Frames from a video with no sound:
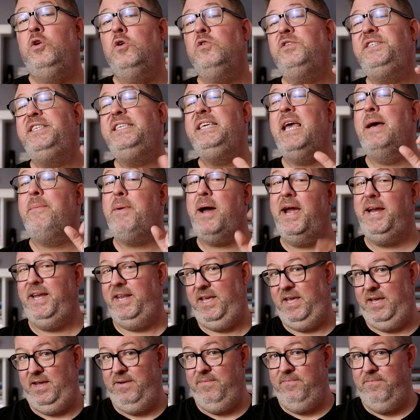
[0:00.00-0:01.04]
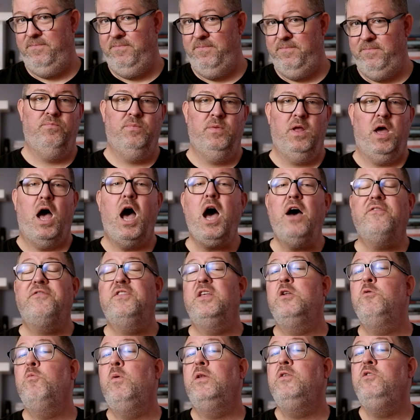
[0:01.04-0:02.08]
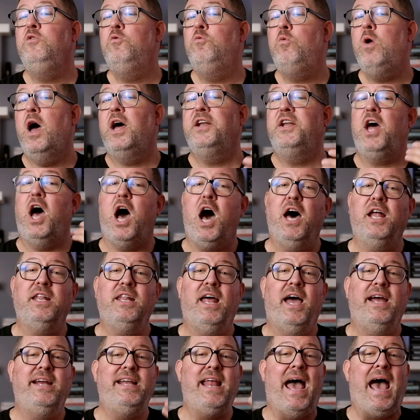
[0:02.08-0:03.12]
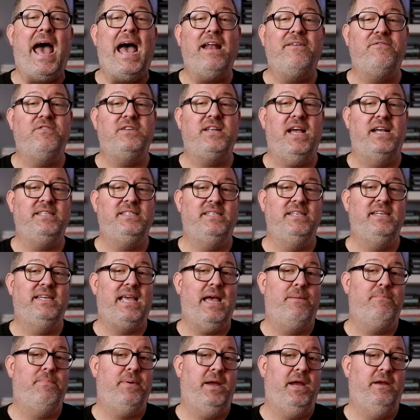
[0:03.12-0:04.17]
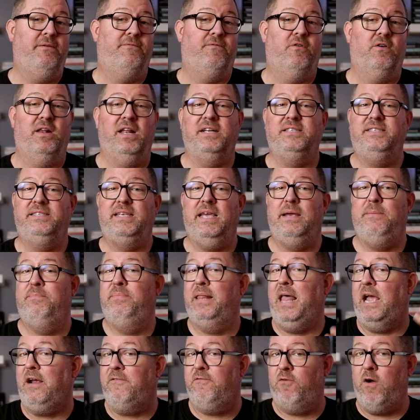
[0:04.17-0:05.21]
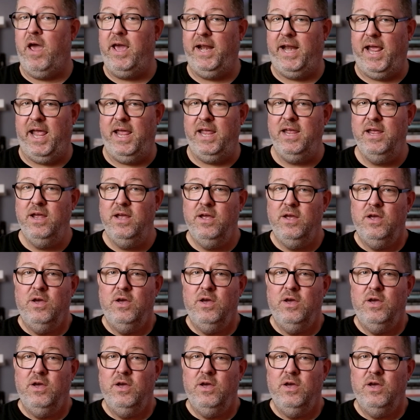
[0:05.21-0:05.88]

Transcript: UTM ID. Often when you run online advertising campaign for, let's say, Black Friday,